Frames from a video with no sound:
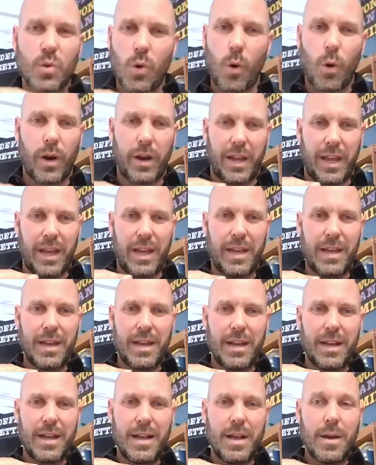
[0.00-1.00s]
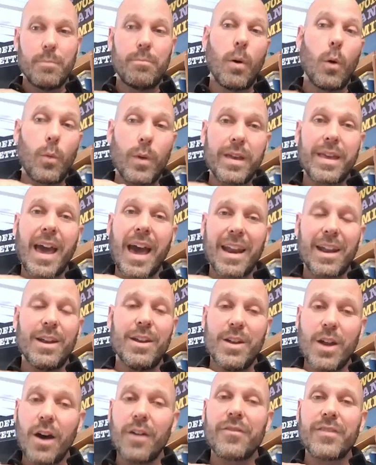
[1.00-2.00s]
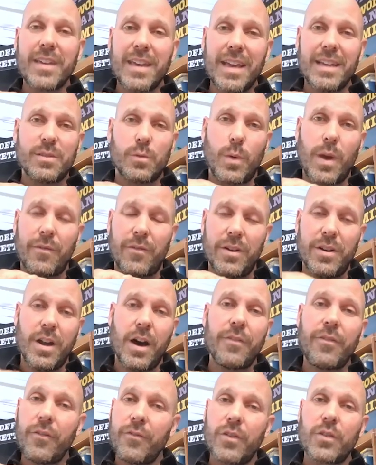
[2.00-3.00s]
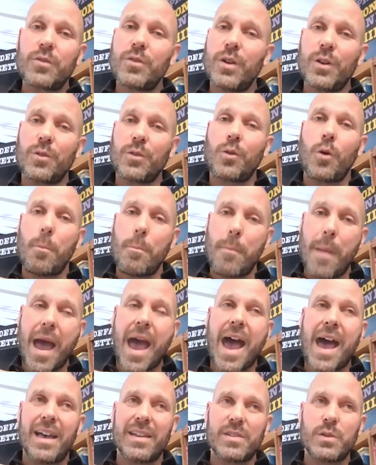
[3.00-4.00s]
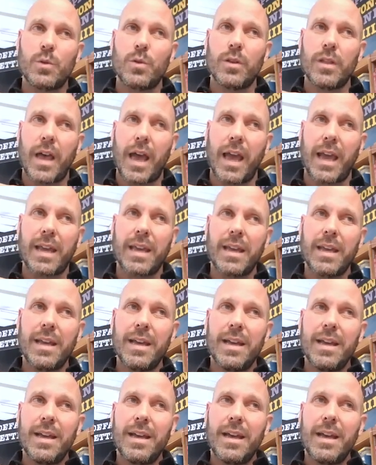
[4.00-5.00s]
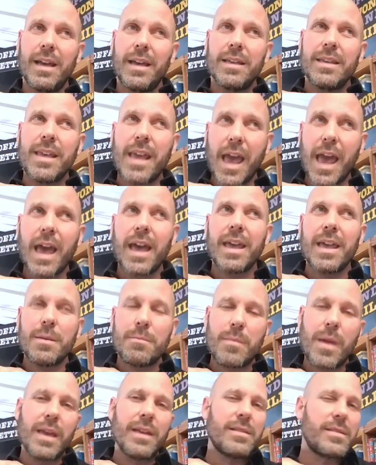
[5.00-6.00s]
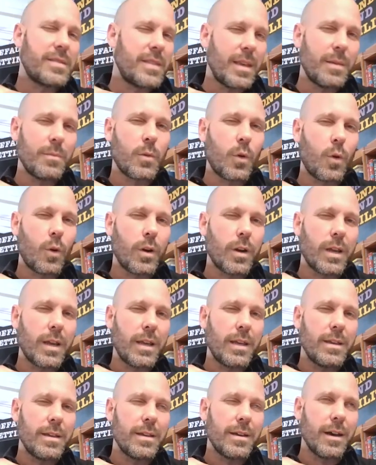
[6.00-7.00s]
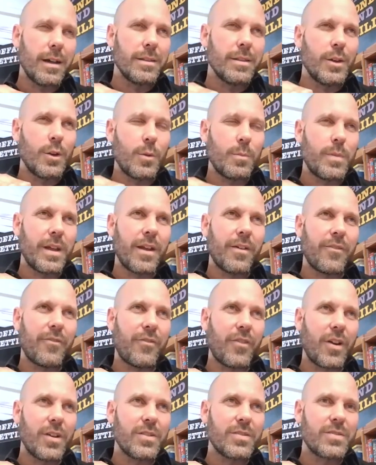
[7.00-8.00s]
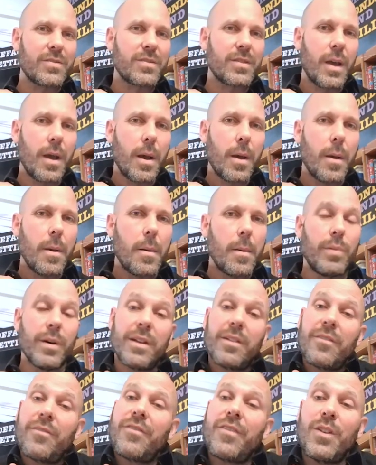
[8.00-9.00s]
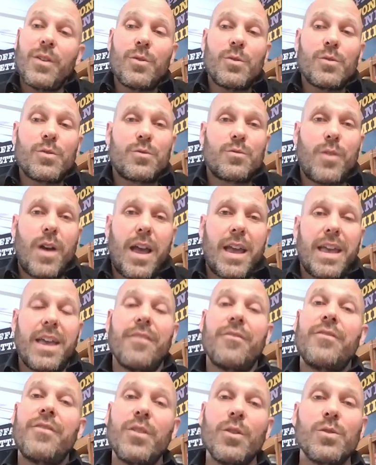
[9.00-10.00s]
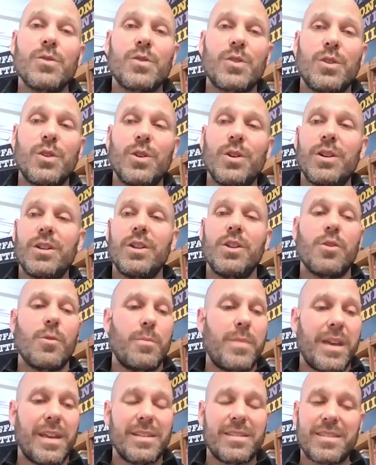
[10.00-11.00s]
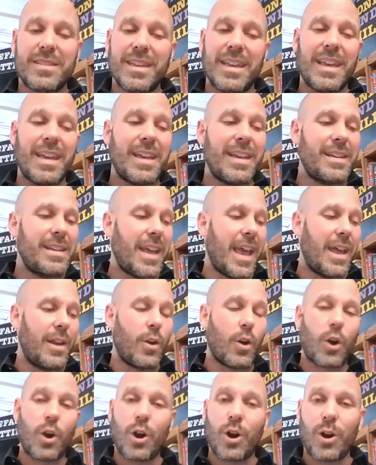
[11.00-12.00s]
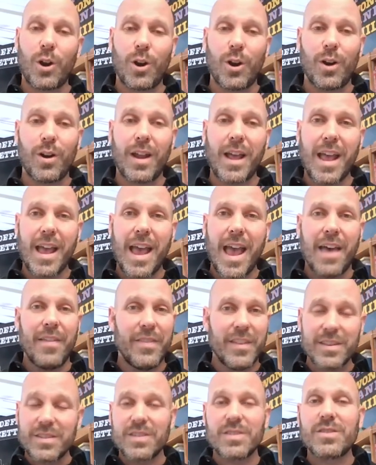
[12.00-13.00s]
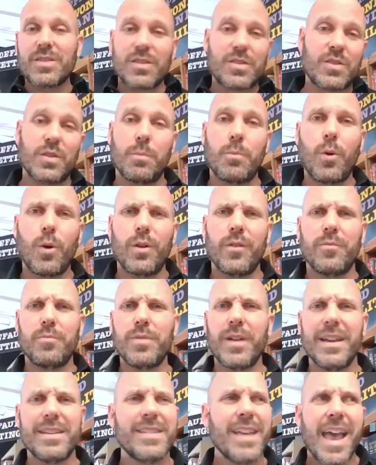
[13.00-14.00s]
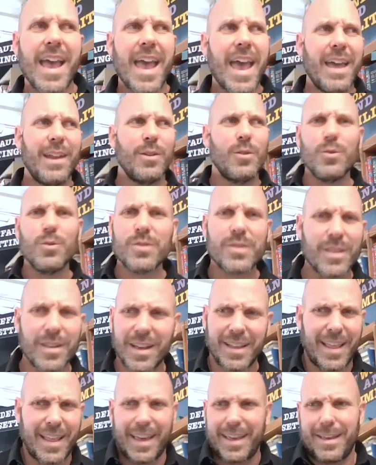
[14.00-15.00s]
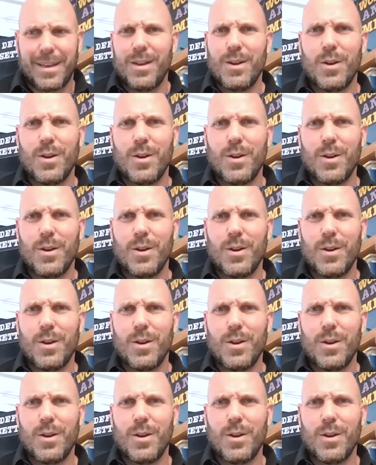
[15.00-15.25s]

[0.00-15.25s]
corny. But we got enough kids, we have enough of a critical mass who are like, yeah, it may seem corny a little bit at first, but it feels right. It feels good, and you're being seen and heard. And this is a supportive place. And who's like,